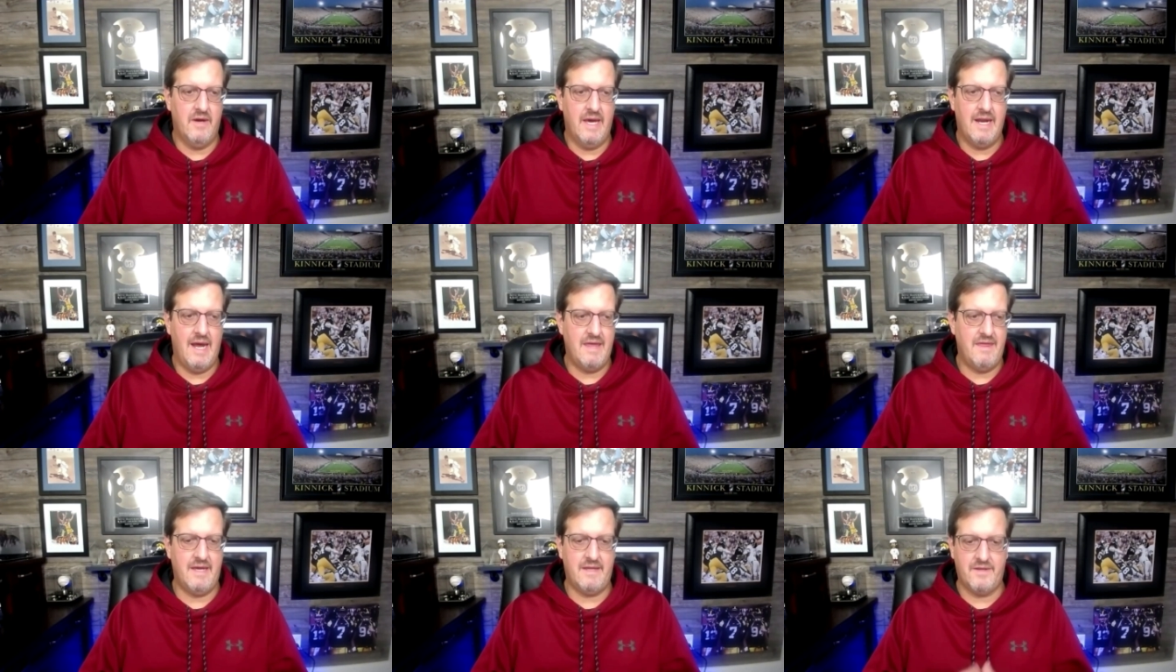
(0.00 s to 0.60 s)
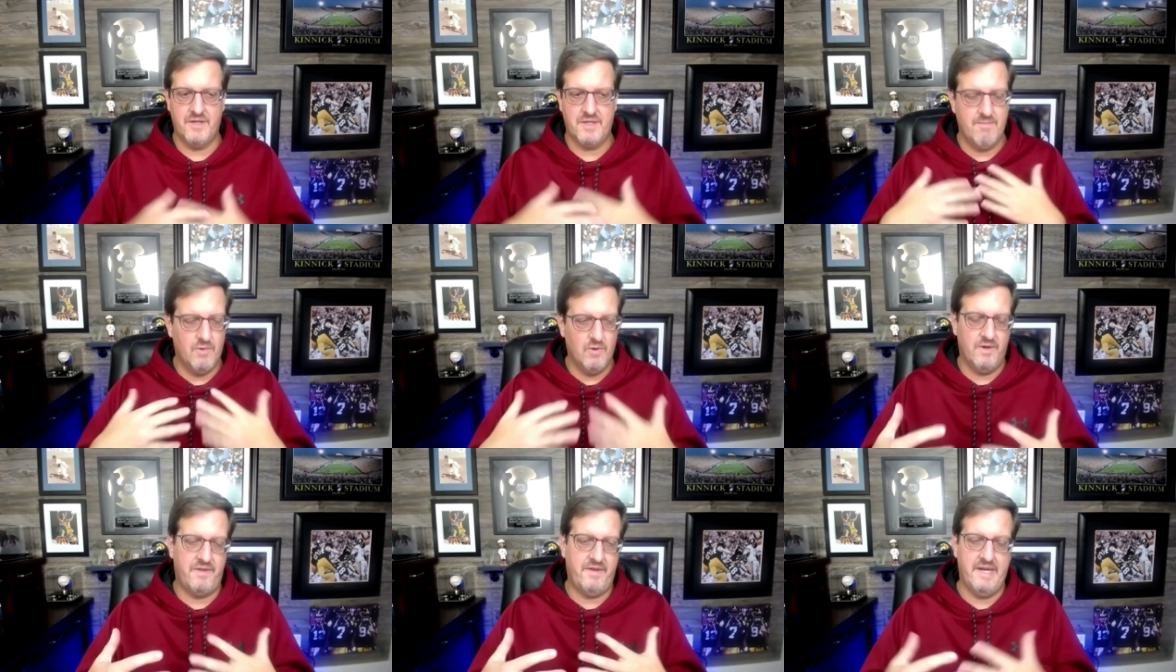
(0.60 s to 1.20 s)
and I think there's
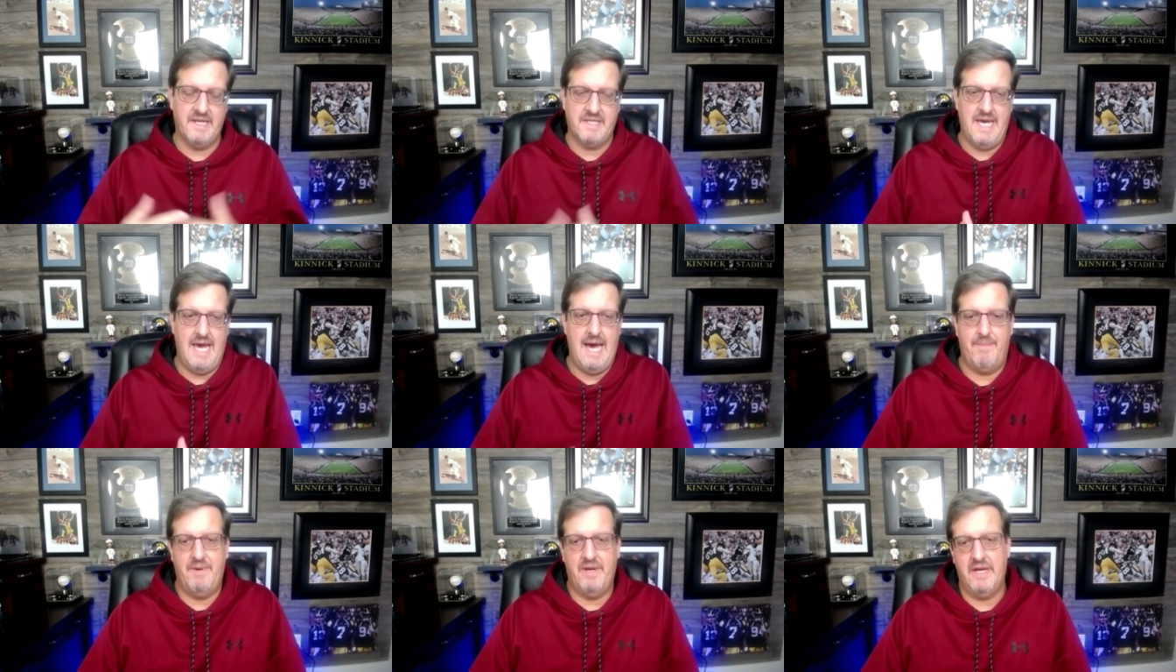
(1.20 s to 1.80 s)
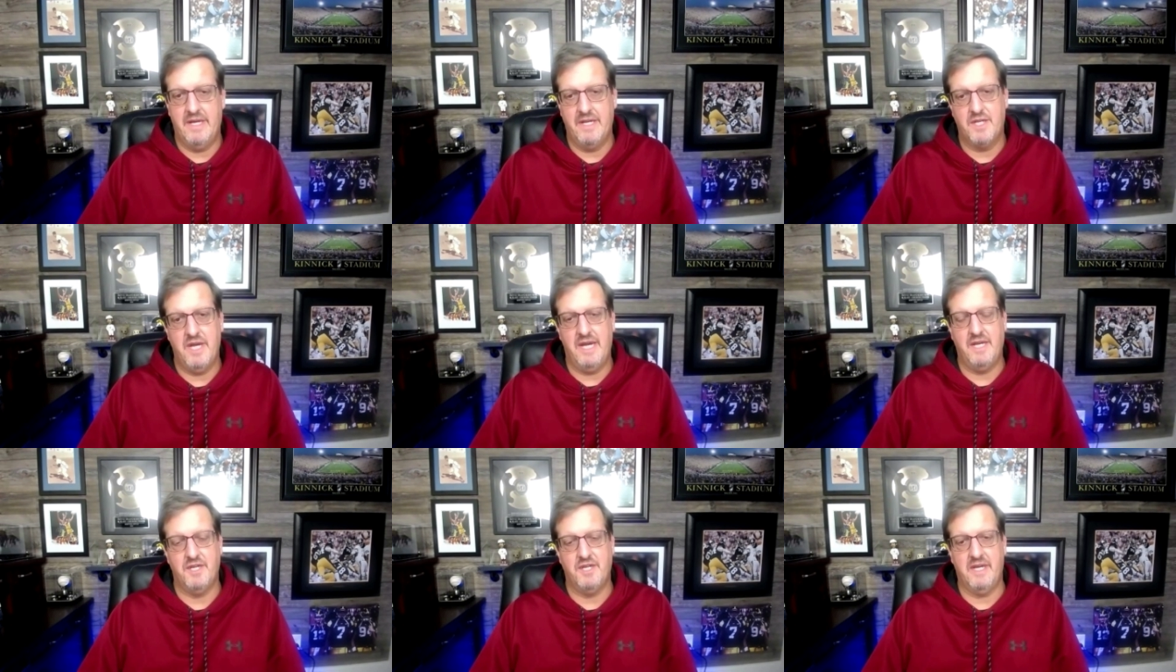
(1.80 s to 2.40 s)
more things happening and
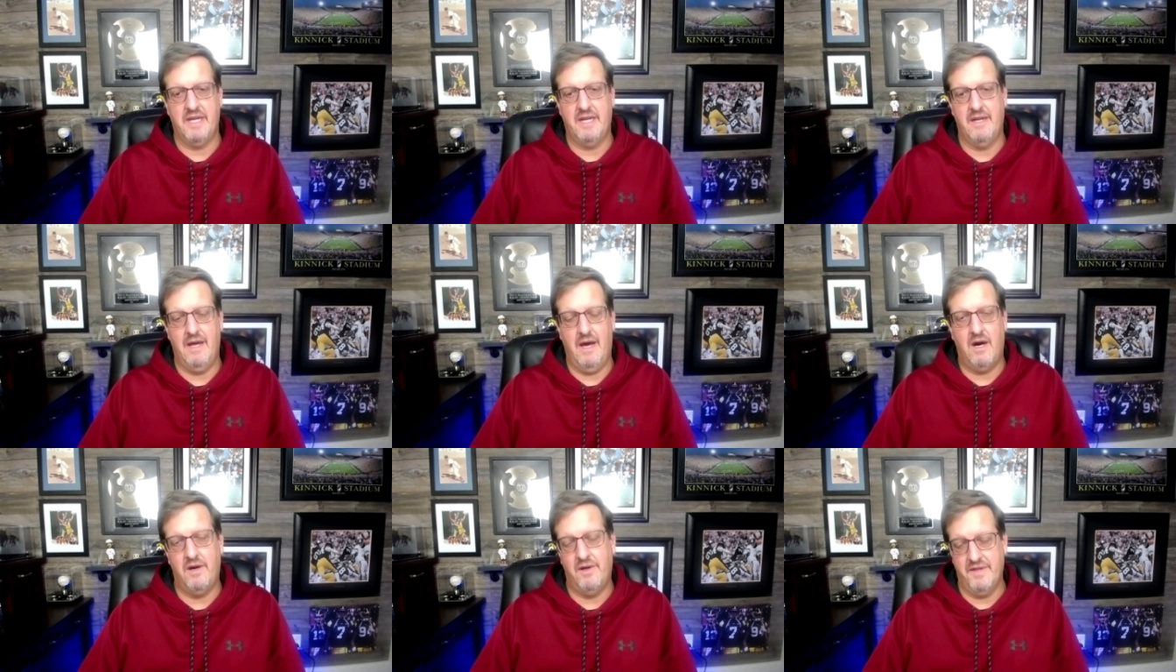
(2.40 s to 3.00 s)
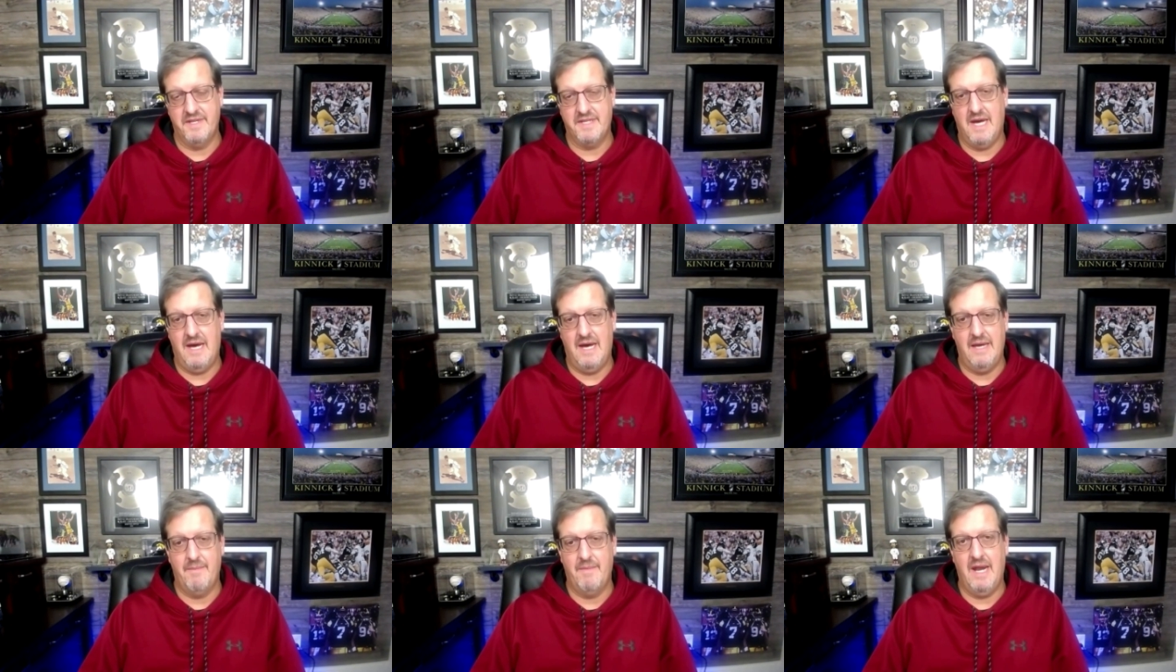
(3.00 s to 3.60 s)
changing and all the
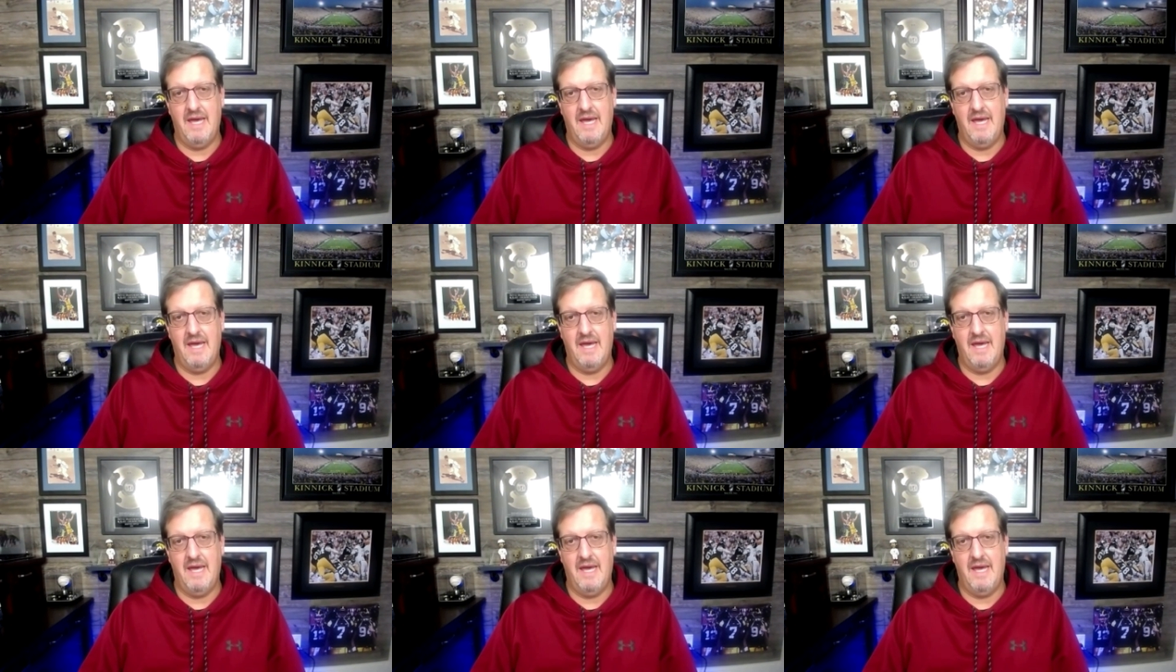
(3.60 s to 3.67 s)
time.